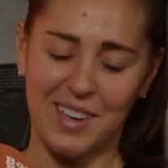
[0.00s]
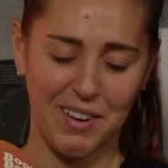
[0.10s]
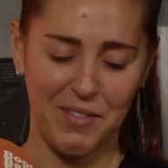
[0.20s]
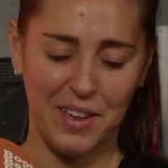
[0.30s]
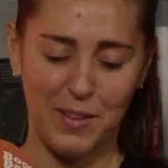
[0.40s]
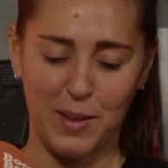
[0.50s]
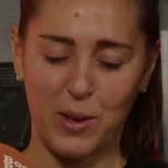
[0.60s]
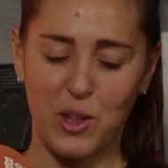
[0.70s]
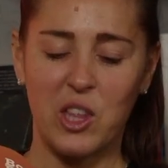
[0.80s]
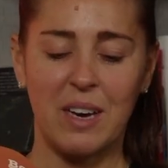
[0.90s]
sit on the fence with this
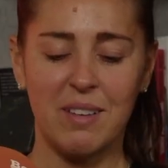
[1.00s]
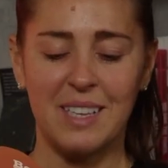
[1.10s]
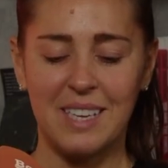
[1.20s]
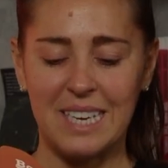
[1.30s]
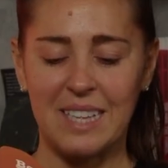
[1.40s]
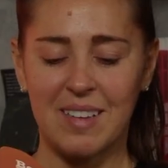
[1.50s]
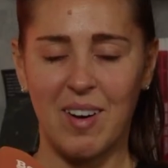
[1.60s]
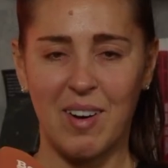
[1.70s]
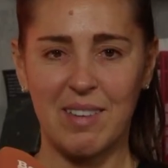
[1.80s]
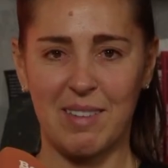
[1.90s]
one. Chelsea against
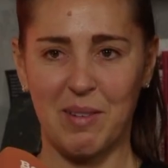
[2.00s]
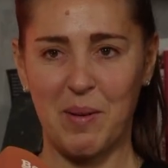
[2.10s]
Arsenal.